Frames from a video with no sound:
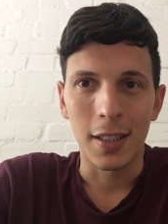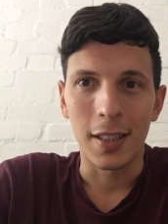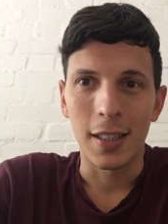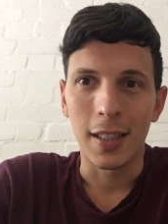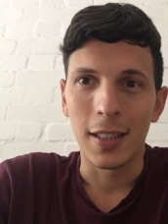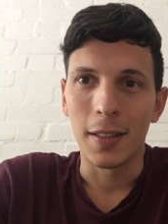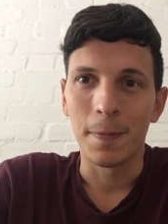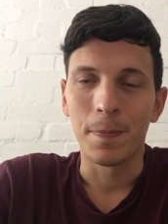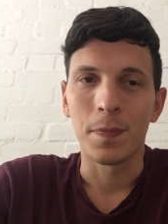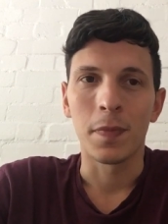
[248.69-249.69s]

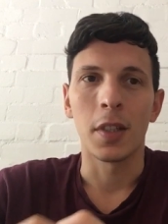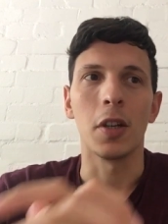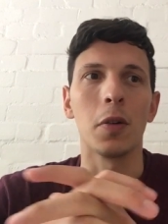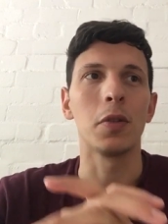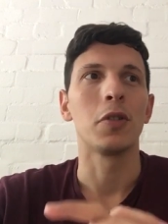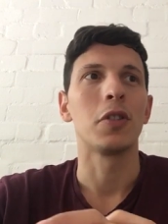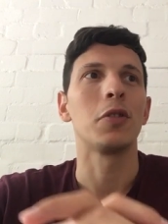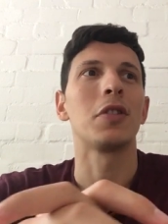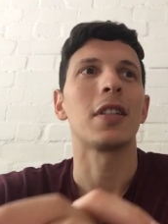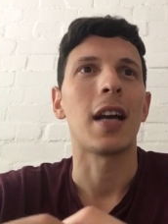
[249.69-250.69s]
And
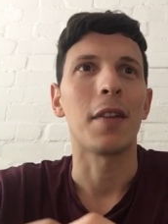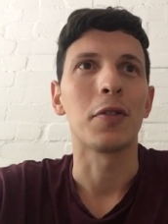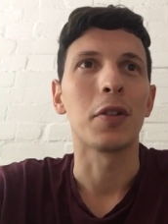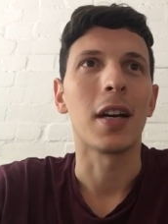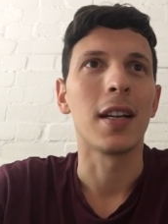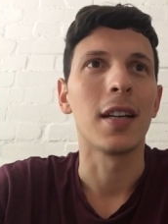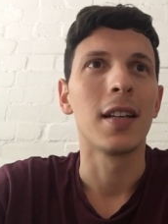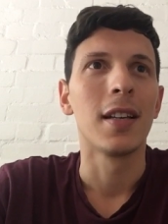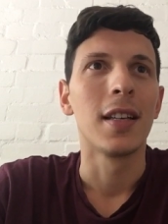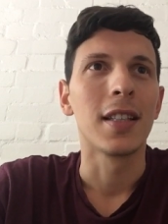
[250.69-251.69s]
you just have to kind of
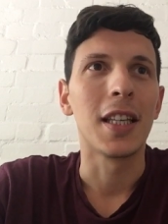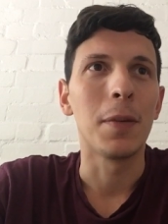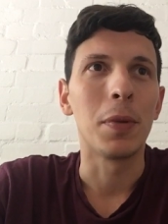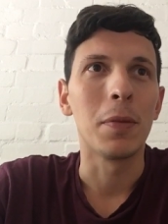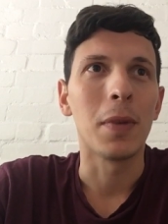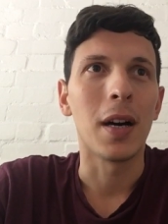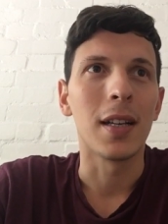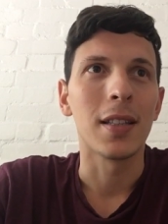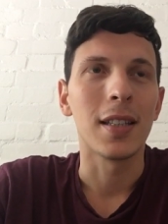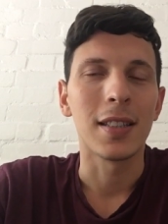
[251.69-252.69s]
keep in
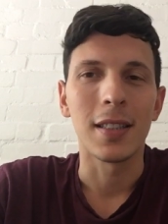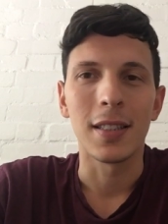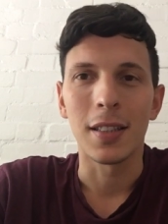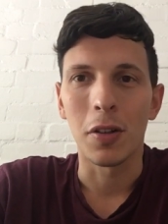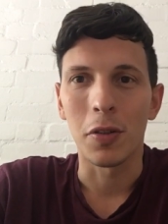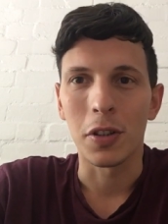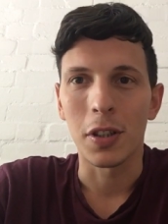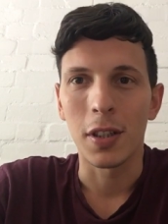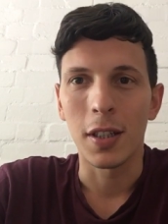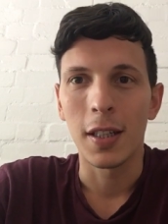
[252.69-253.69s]
mind that it's a long
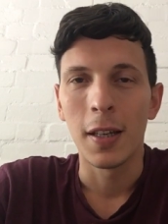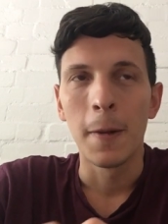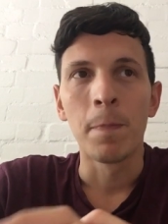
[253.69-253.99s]
journey.